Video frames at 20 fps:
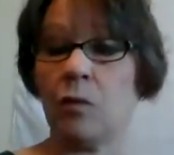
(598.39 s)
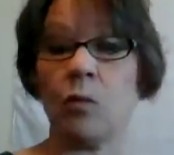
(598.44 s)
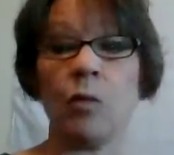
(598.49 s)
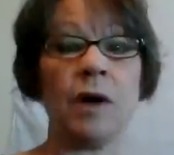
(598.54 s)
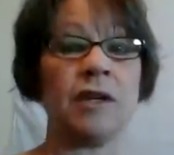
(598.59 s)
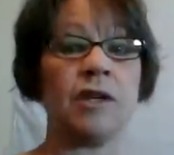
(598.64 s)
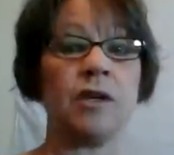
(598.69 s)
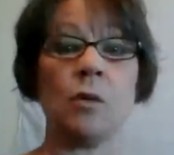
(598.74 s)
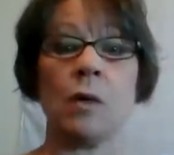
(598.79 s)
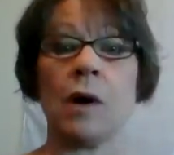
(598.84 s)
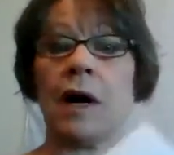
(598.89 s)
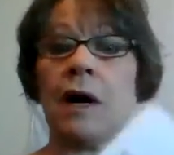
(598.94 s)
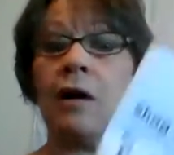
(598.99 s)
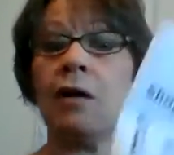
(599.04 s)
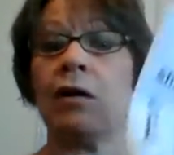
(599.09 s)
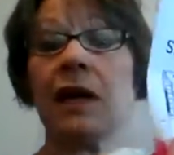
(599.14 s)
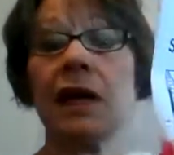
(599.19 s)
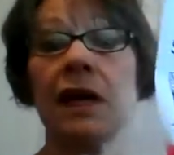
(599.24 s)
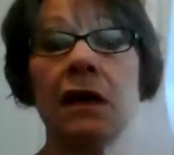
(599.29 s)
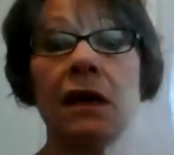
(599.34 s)
What do I
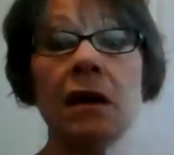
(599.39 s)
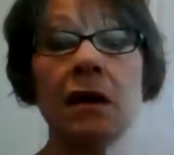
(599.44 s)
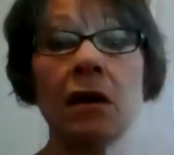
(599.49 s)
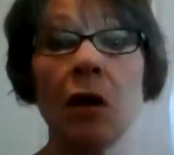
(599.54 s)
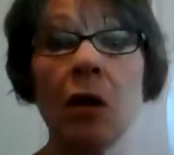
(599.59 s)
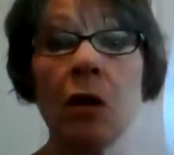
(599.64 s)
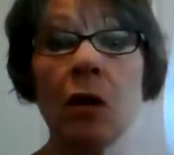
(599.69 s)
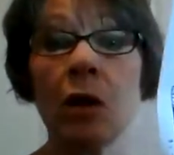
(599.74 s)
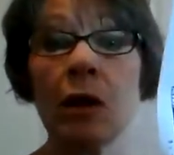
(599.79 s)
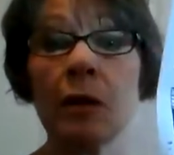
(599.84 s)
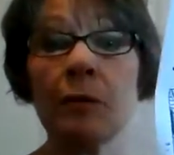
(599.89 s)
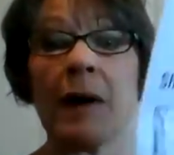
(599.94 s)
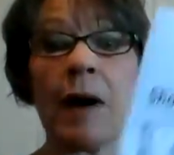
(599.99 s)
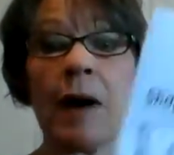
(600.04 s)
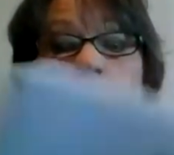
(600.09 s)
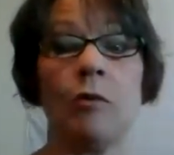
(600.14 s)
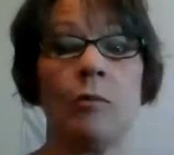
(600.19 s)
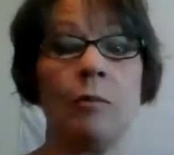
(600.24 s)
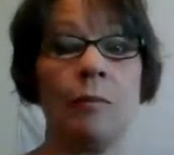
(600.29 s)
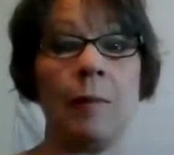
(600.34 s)
already know
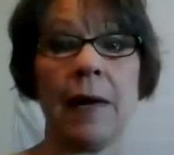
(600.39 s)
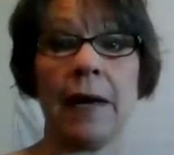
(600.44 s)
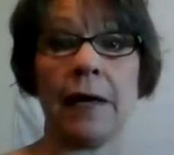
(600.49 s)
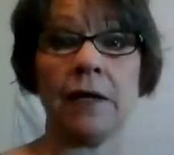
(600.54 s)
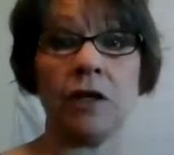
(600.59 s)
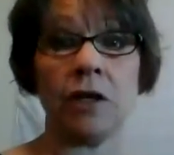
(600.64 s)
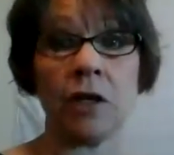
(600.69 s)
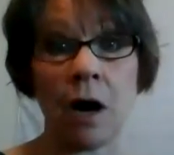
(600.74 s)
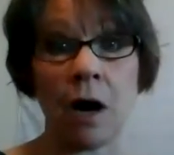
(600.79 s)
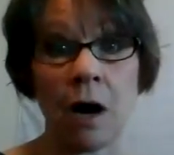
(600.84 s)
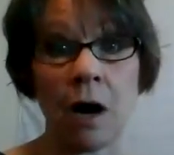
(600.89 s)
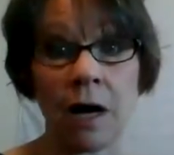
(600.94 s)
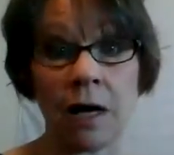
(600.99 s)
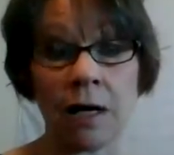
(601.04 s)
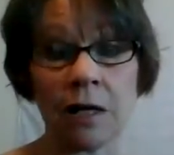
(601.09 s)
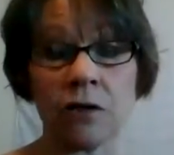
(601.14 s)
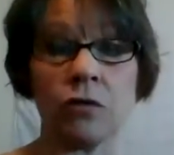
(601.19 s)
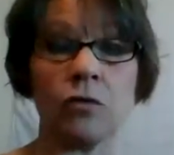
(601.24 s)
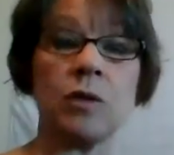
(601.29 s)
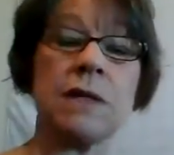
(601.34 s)
about big
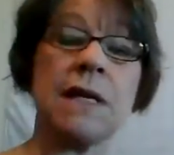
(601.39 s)
dogs or